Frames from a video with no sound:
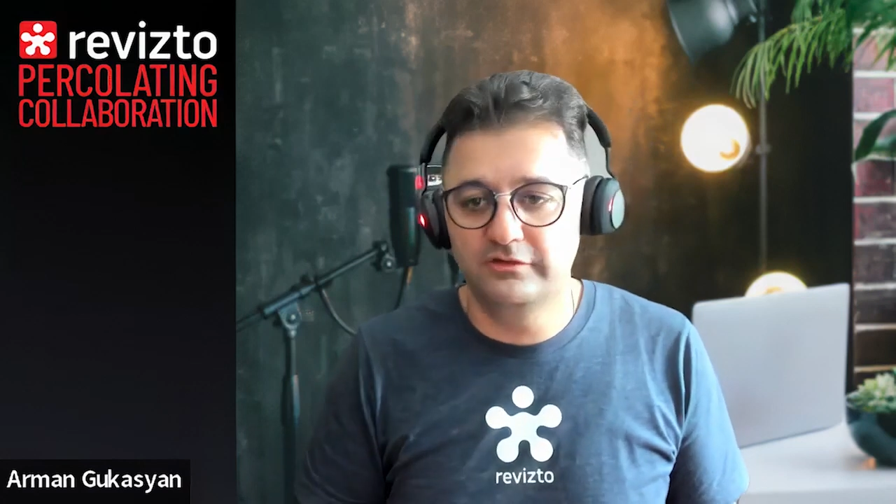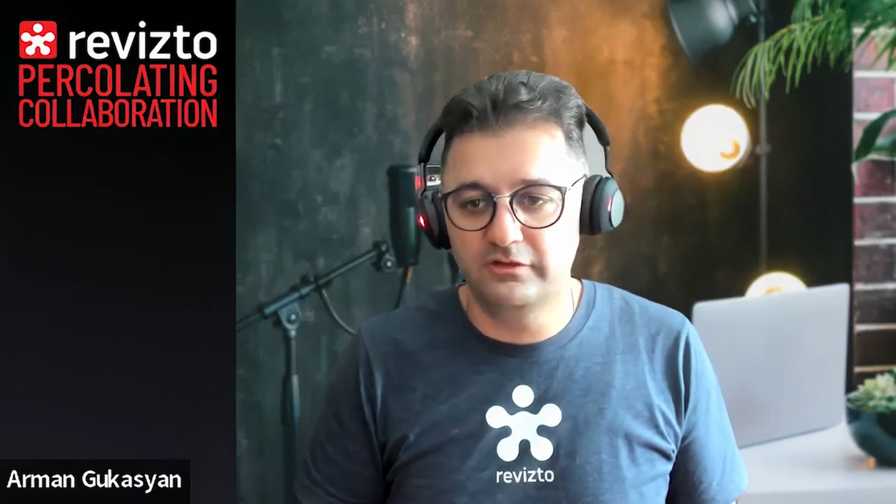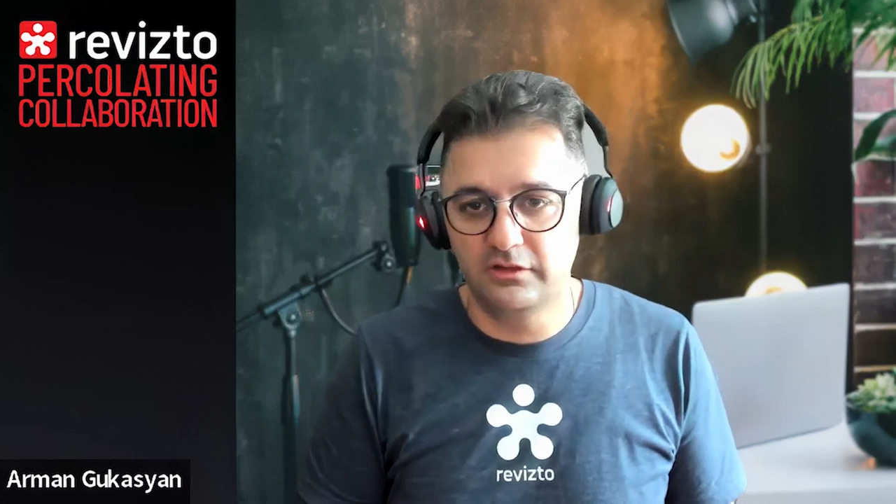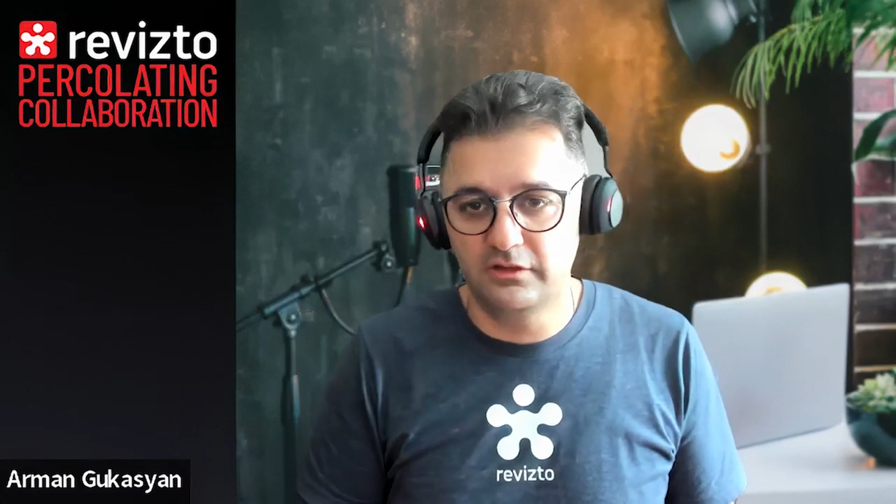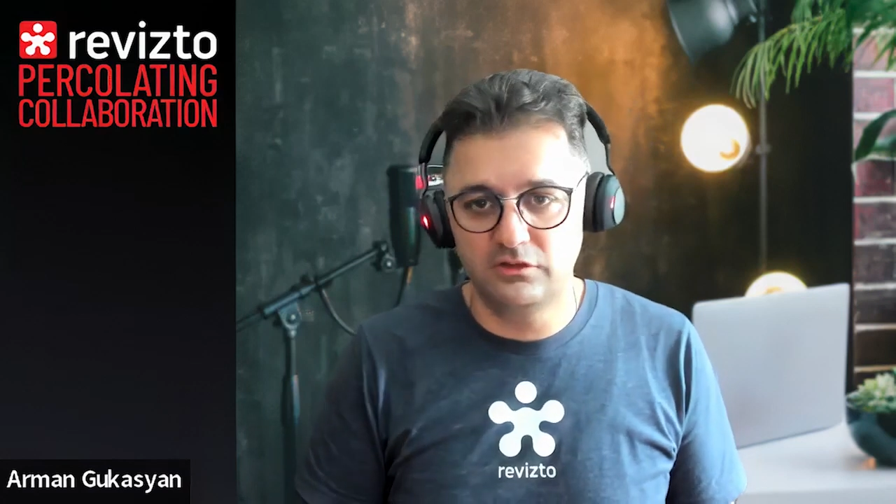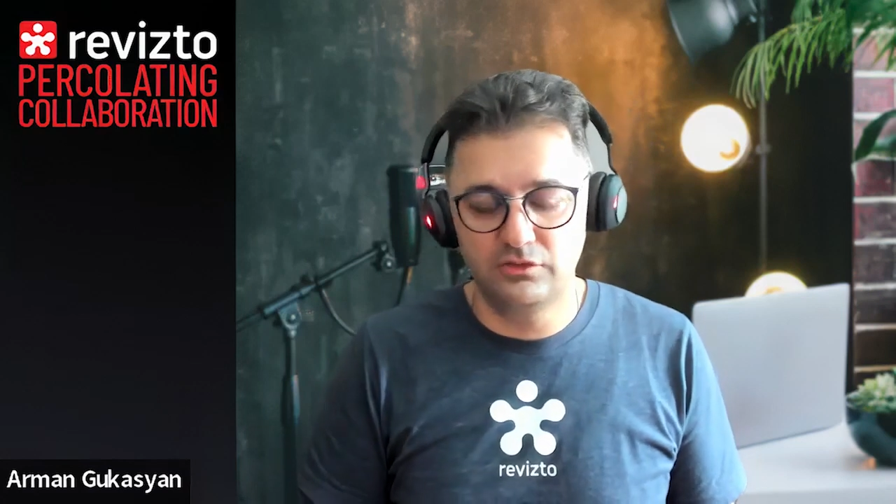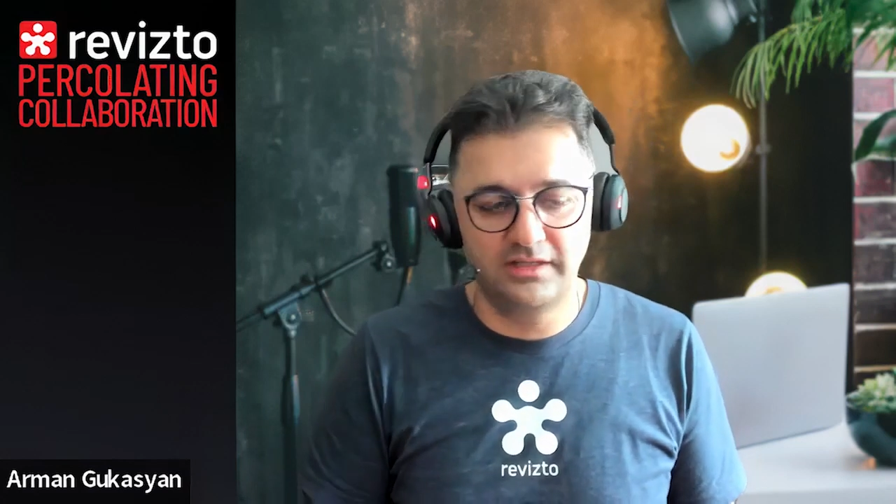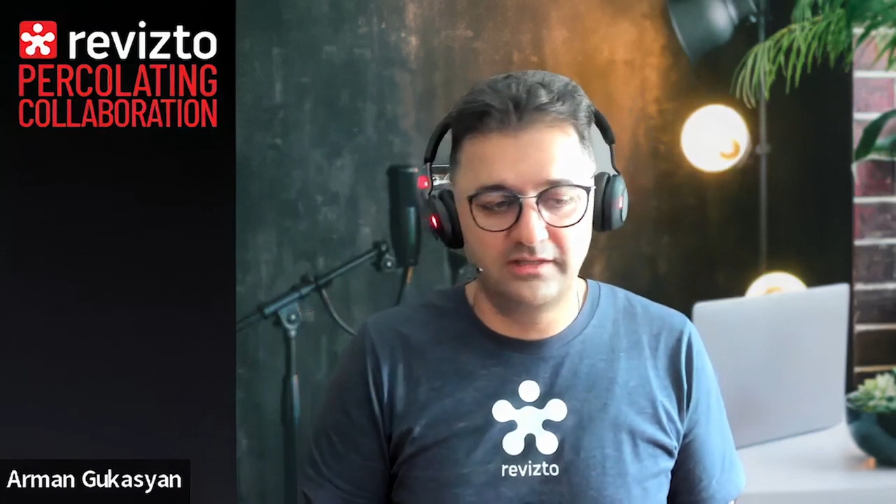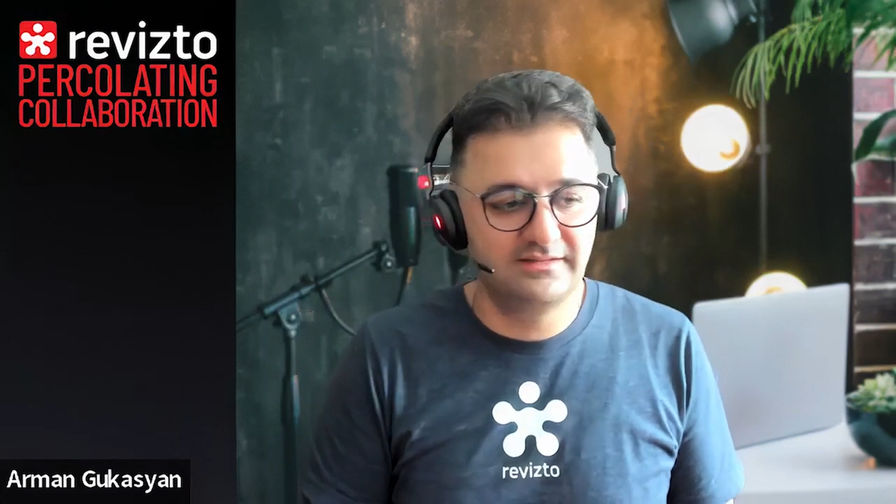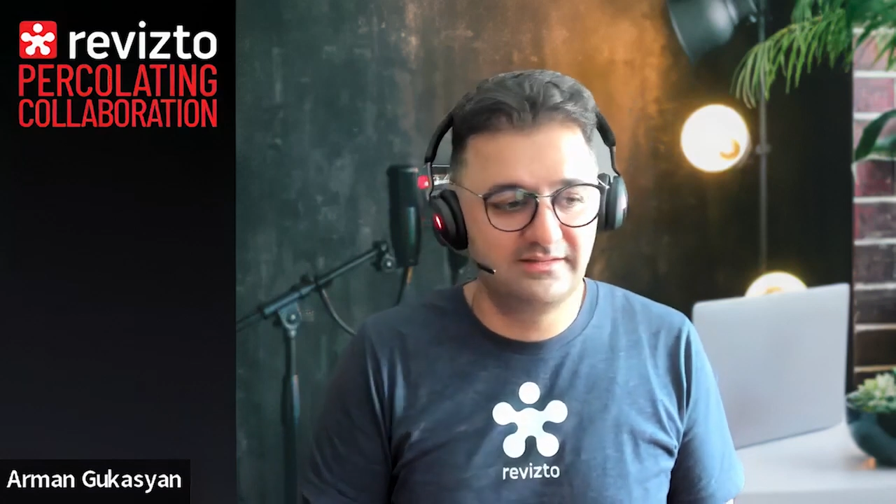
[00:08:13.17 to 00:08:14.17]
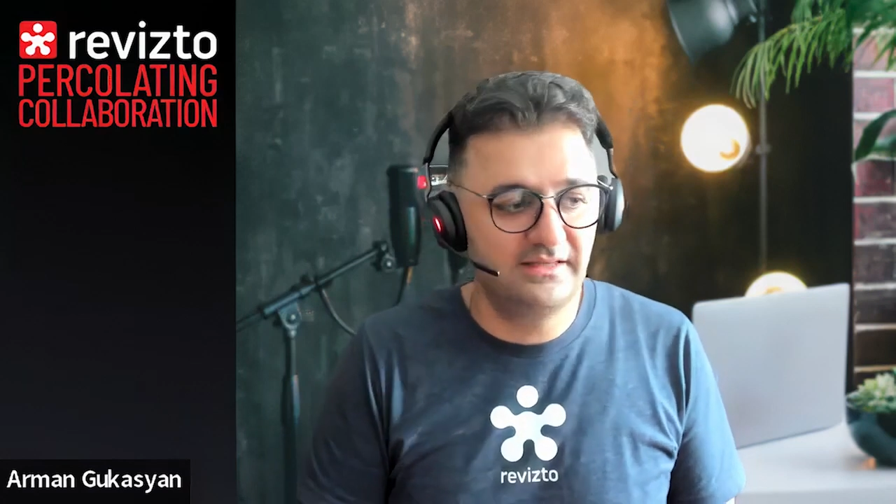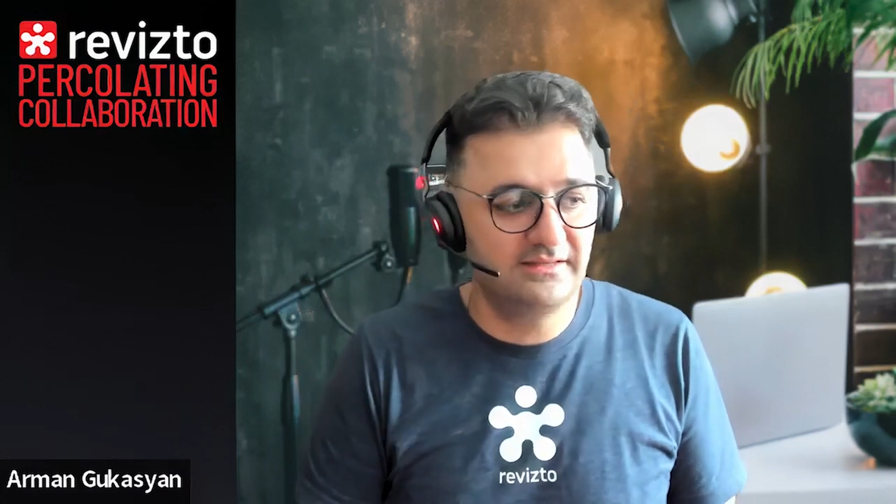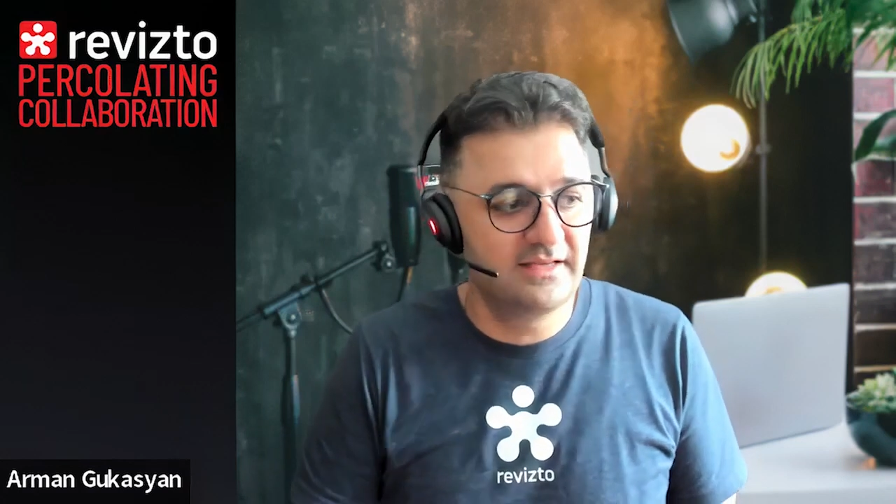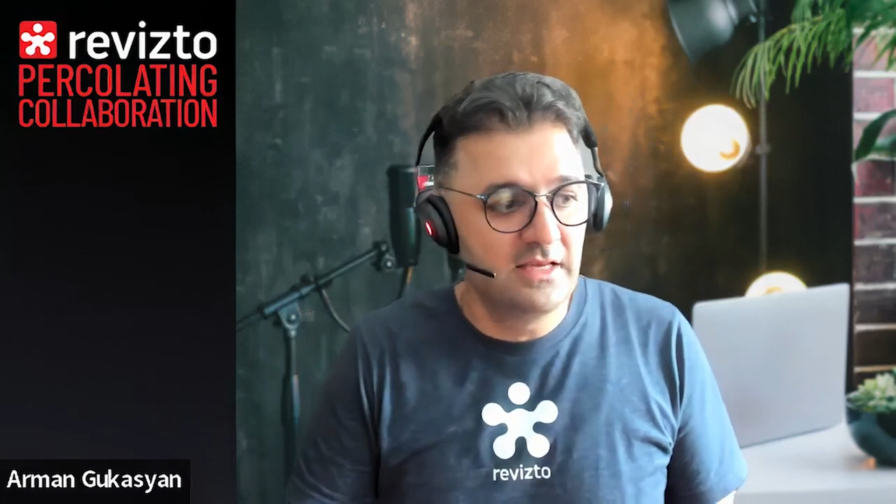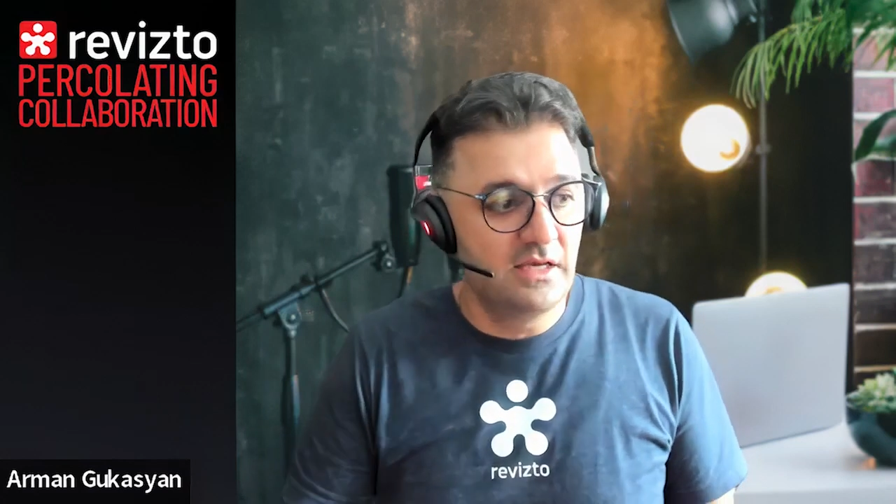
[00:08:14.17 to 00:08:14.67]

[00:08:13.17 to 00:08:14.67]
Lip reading: started in the United States.